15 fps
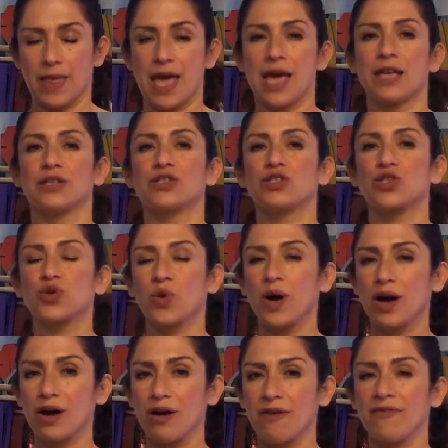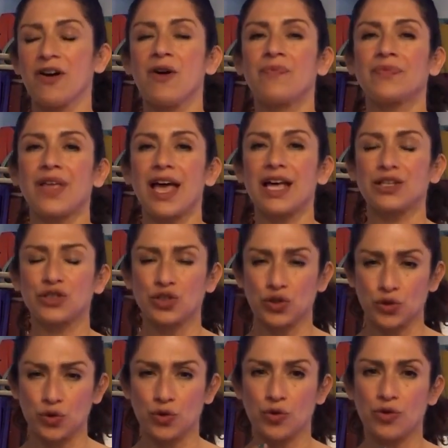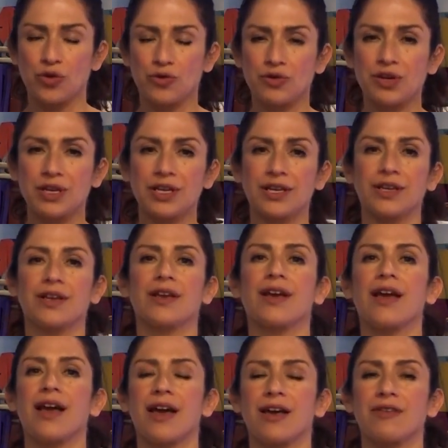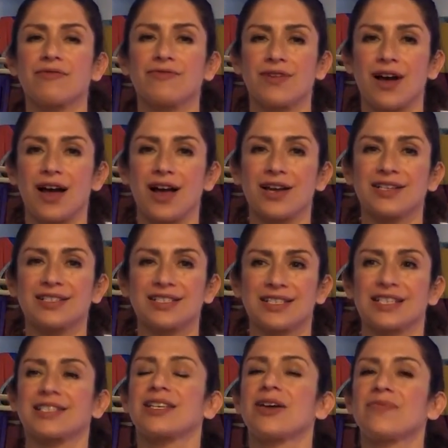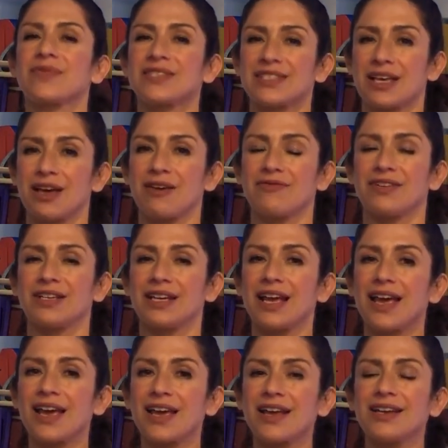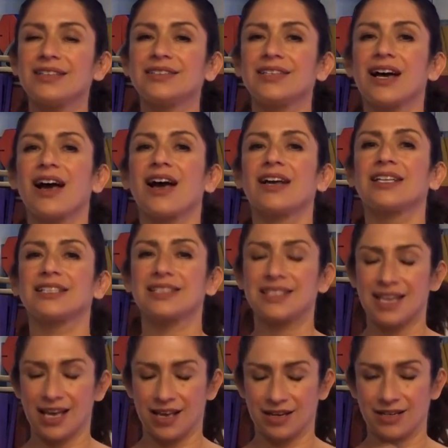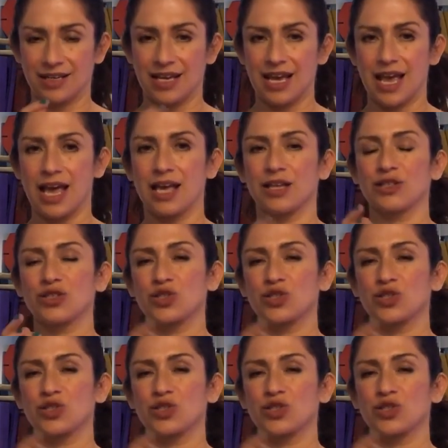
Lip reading: and 12, and 2, 3, and 5, 6, 7, 8, 9, and 10, and